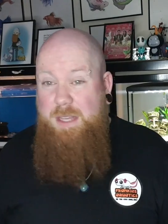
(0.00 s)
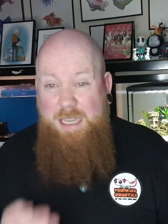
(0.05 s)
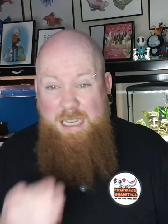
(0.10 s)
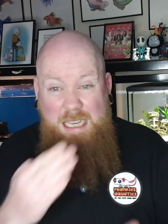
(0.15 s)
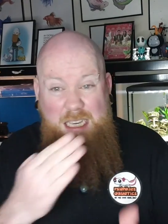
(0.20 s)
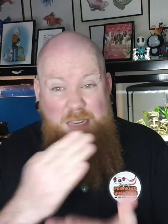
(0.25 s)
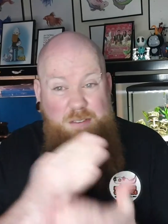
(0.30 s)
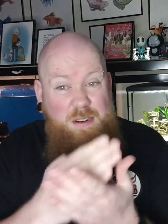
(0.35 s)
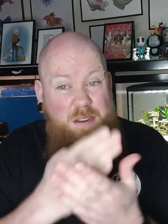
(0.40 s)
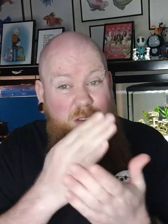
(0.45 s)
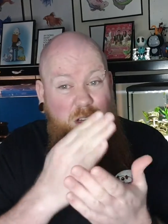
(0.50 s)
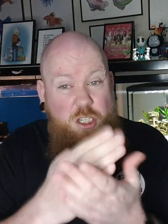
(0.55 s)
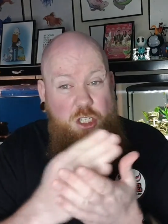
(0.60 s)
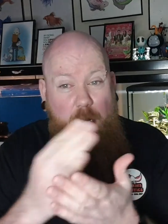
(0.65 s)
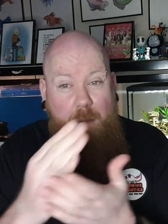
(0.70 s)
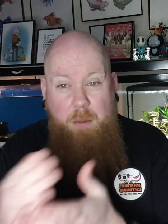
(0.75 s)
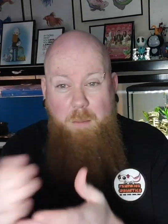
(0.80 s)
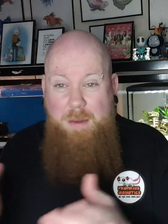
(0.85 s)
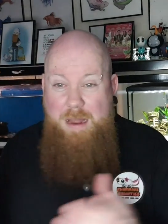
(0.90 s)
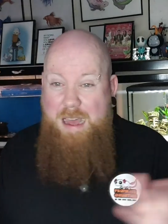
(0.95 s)
Even if you
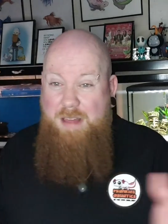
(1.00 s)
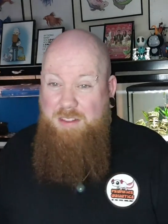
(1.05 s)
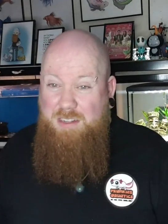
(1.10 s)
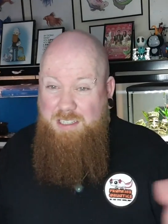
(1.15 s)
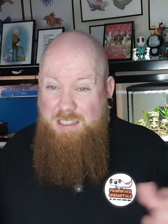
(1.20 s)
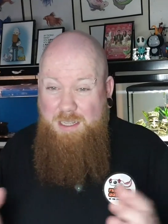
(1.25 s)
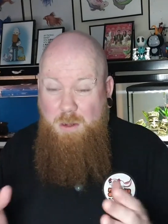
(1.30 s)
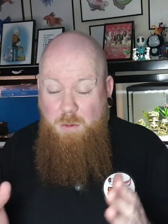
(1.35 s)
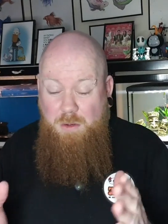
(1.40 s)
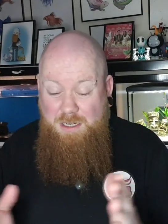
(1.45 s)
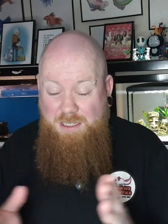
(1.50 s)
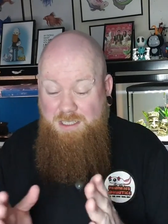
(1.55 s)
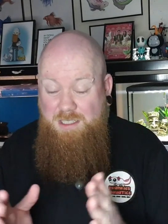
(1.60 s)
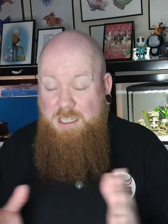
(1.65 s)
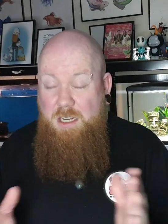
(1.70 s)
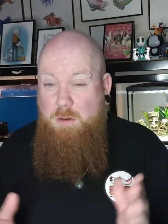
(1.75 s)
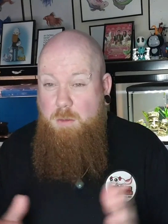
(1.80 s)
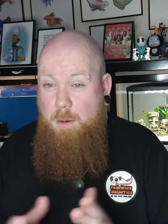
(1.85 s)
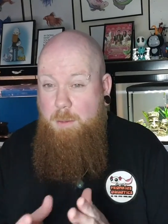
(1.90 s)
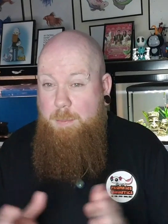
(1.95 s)
chop them down, they're still
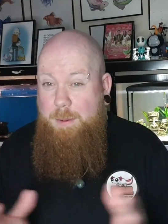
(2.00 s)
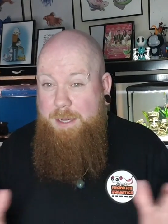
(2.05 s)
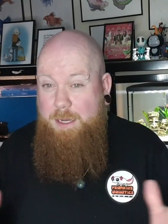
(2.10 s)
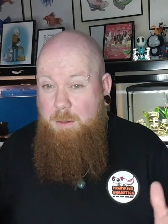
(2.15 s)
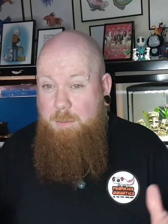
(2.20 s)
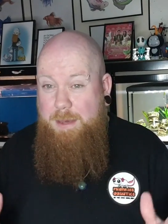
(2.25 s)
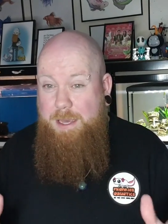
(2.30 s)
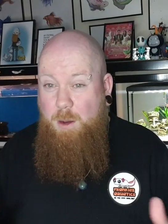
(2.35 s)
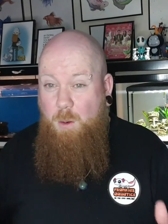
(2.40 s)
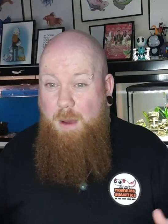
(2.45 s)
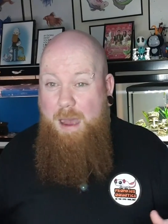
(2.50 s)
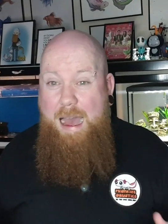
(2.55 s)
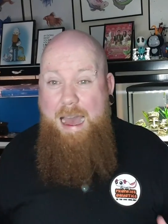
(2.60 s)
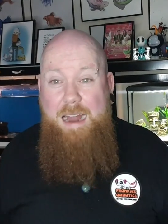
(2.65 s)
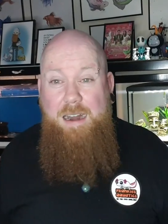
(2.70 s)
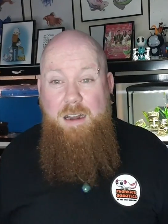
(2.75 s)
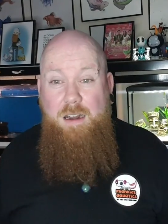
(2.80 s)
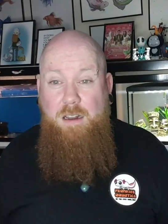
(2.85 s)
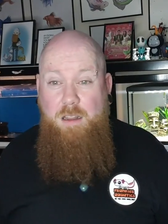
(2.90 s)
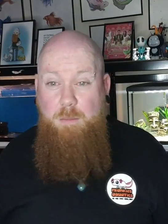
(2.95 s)
considerably bigger meal,
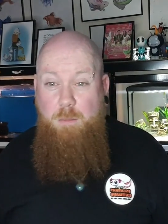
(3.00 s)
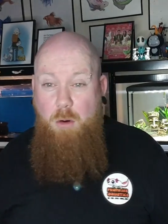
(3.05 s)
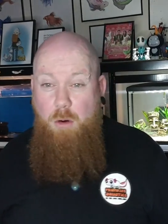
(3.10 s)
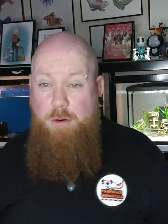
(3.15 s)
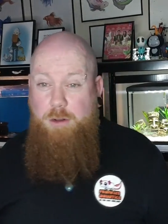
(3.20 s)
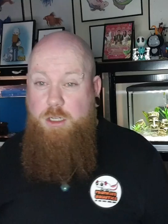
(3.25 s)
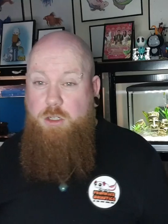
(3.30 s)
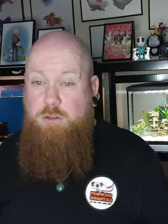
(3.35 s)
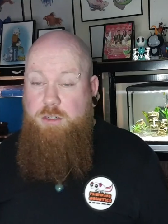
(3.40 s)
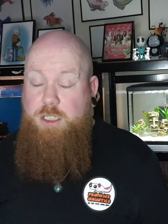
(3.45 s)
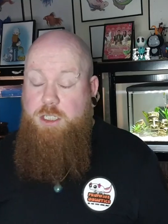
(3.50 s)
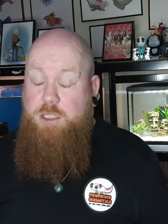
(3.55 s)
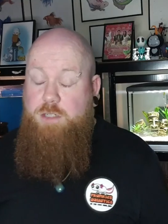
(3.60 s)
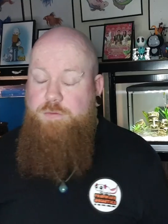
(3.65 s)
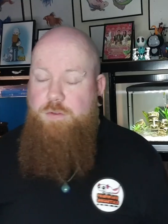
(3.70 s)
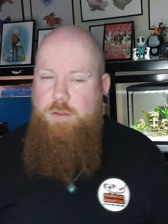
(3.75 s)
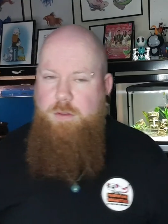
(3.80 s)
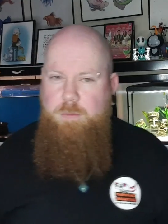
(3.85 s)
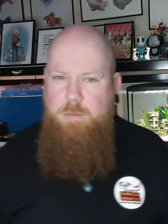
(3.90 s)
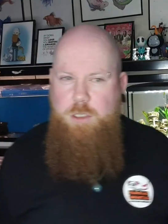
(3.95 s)
and they're more nutritious
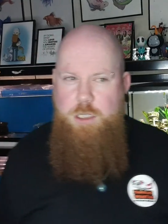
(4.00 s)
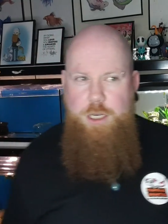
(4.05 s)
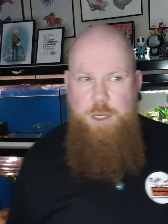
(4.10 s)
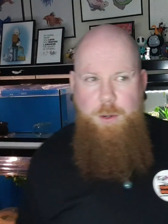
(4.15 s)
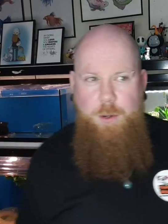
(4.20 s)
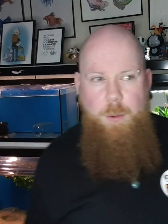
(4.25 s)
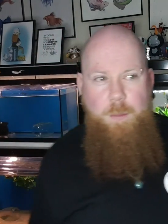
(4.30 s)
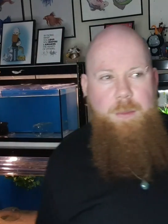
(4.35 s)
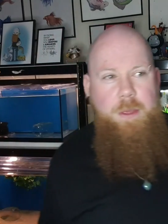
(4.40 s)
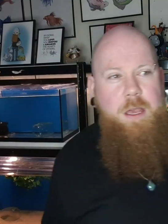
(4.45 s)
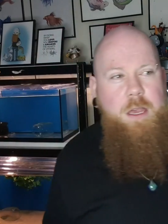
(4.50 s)
for them too.